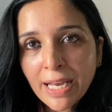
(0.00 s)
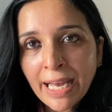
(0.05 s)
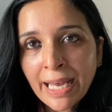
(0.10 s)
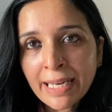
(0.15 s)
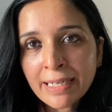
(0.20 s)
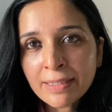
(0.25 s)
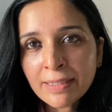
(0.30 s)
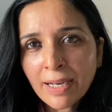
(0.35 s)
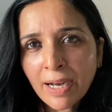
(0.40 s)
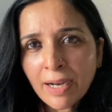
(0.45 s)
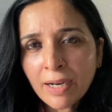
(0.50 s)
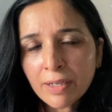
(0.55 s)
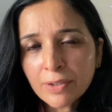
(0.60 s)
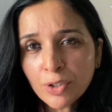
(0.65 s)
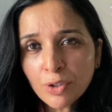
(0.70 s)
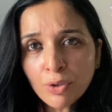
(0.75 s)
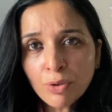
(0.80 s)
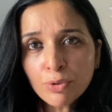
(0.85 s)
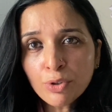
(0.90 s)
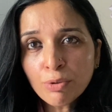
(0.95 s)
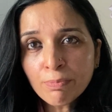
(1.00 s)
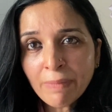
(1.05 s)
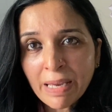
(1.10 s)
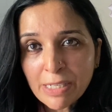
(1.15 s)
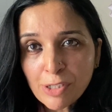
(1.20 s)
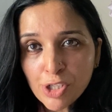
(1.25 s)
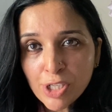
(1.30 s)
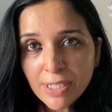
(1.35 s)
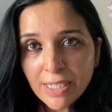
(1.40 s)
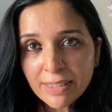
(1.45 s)
And you
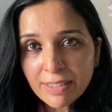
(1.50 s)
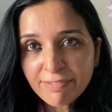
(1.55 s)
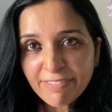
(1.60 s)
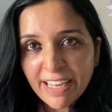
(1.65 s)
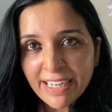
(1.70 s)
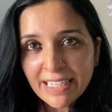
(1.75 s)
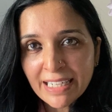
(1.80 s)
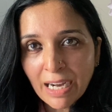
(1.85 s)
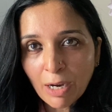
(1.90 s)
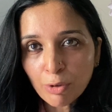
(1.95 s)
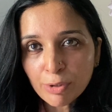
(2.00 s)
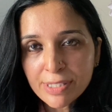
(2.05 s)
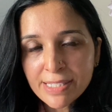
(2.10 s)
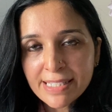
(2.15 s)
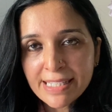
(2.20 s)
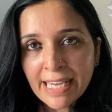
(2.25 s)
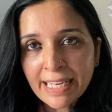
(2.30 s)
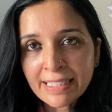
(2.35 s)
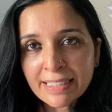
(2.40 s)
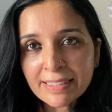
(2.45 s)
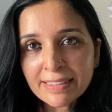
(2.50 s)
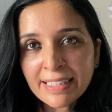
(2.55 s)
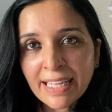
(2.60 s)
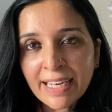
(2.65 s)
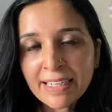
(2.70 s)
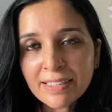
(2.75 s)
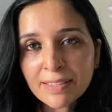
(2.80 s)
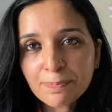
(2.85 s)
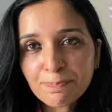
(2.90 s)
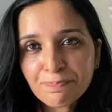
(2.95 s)
mentioned at the very outset
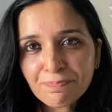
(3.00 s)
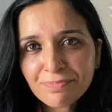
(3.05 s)
that